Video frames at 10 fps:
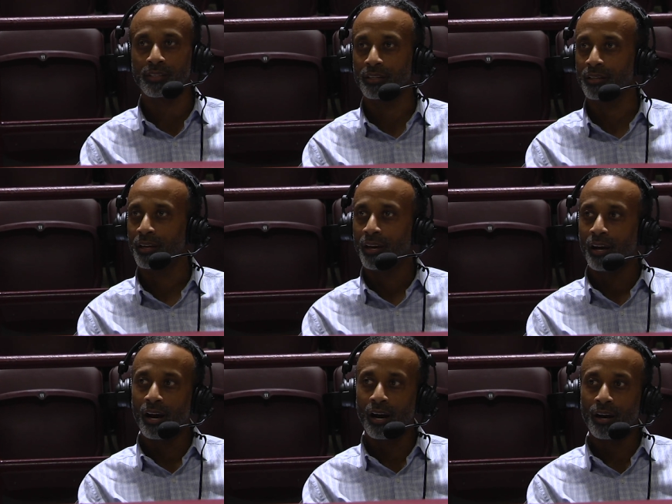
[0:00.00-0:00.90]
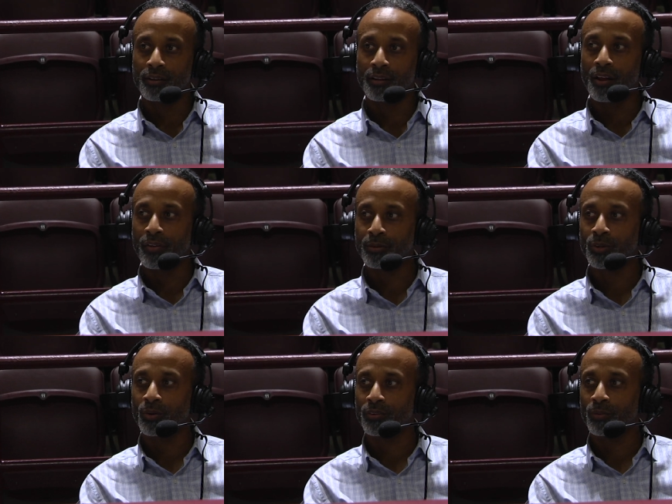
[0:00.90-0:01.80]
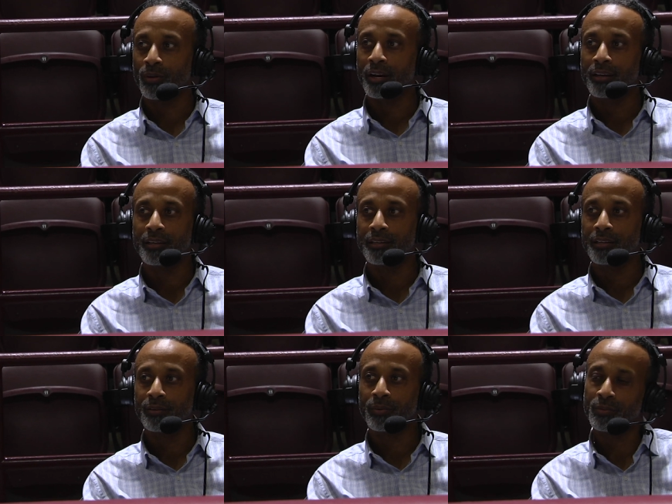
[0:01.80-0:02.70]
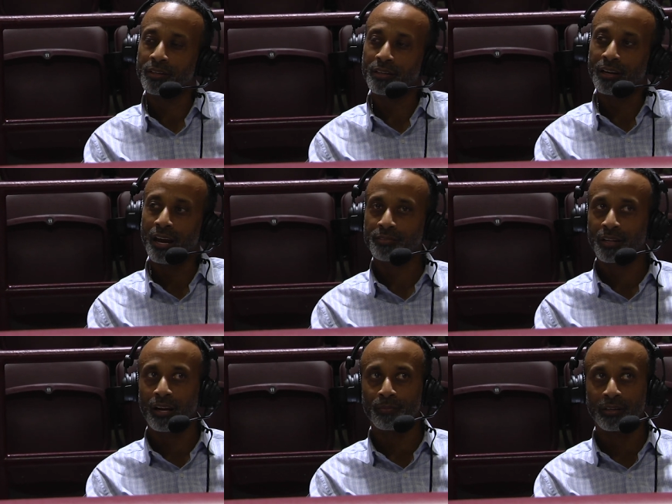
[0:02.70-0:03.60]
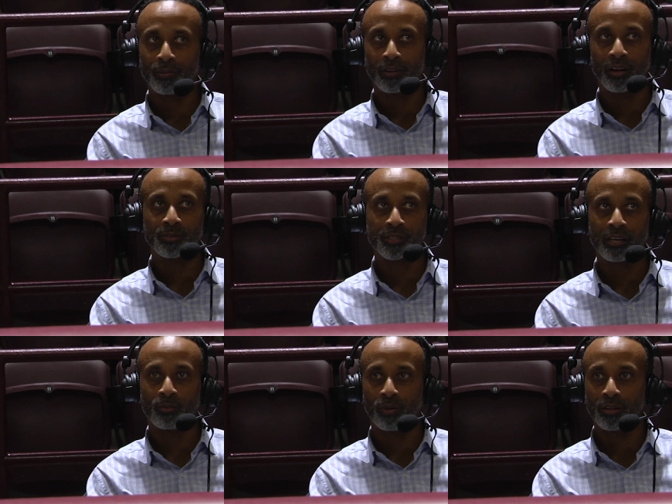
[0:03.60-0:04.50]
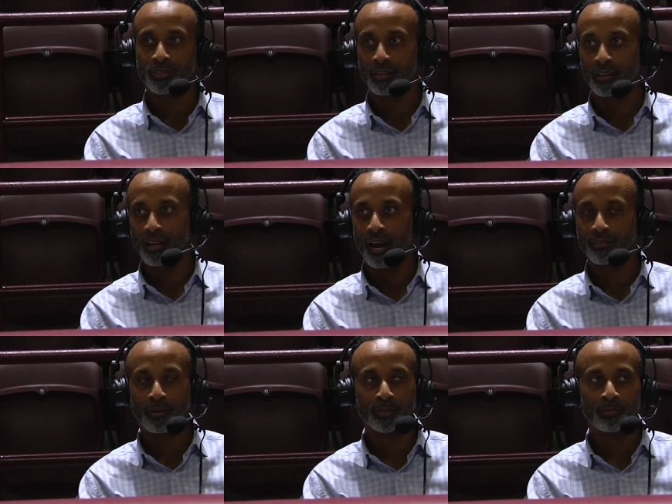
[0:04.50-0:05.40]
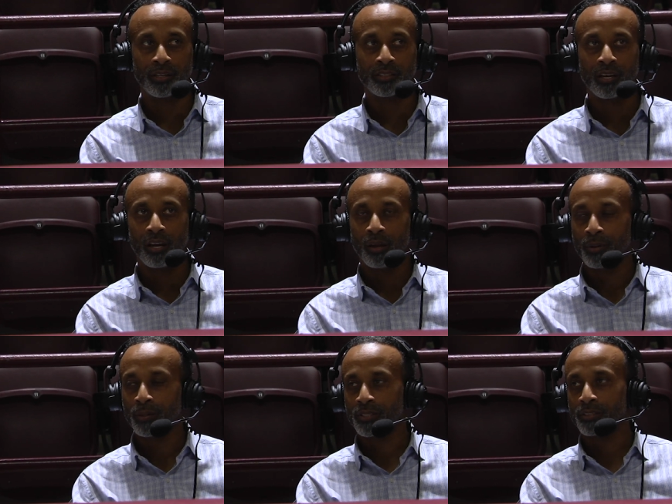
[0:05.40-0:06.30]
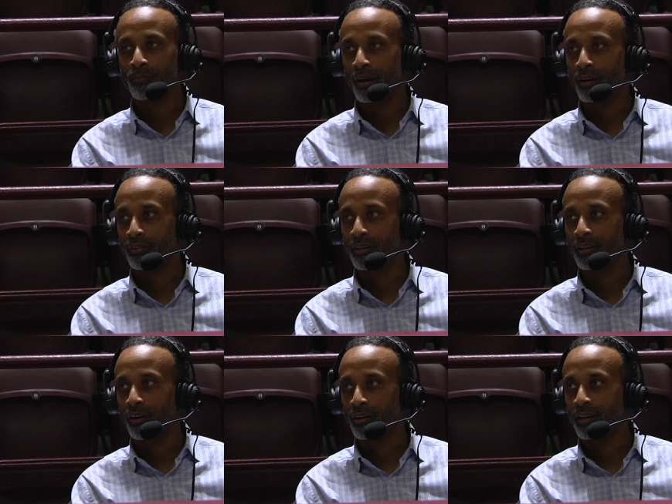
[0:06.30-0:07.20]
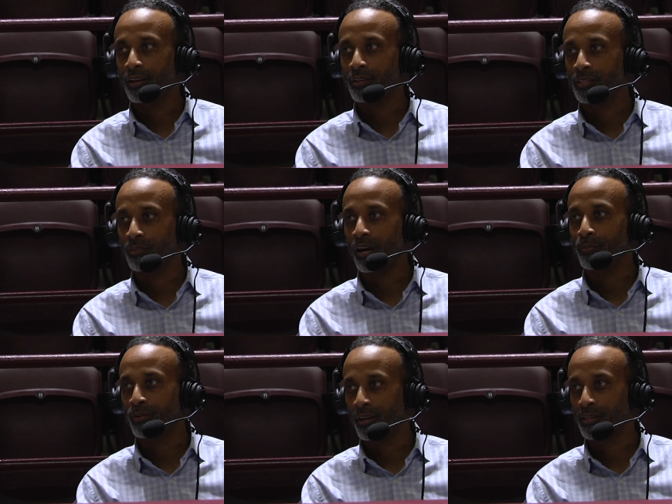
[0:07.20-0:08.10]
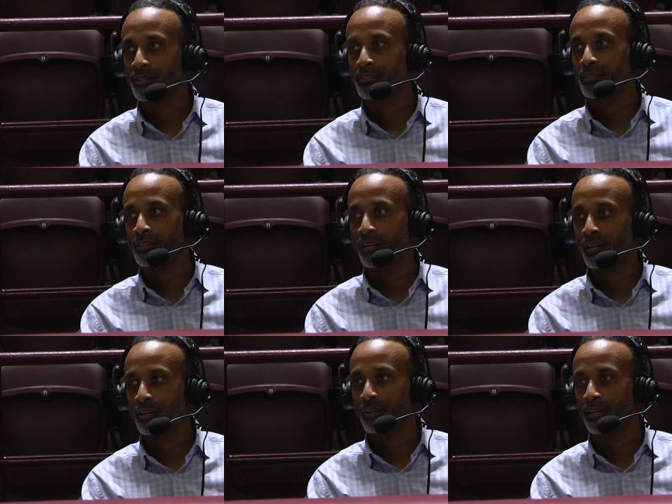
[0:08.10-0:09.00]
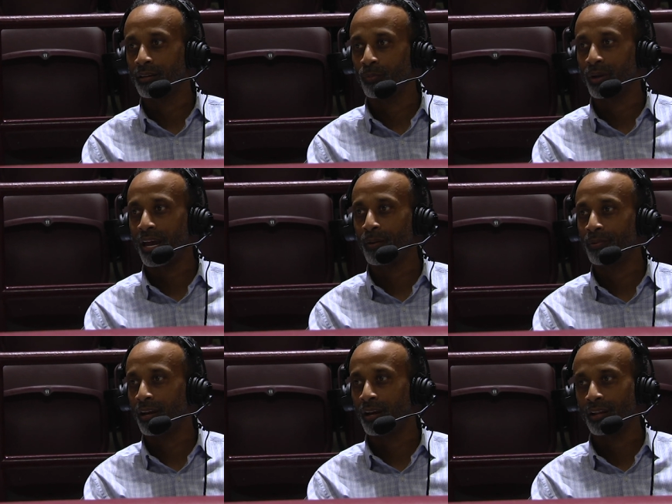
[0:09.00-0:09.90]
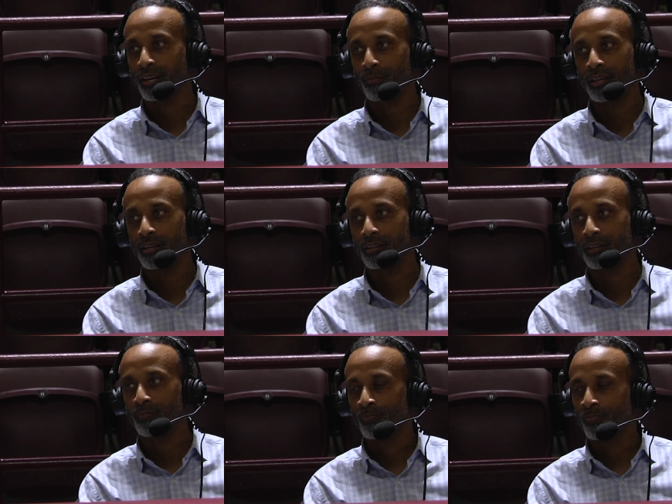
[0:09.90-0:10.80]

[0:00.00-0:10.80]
and uh, a lot of things are going their way. And then we went in at halftime, and I would love to say it was the halftime speech, but it was just a matter of getting our kids in the right places. And uh, and we got up and down, I think immediately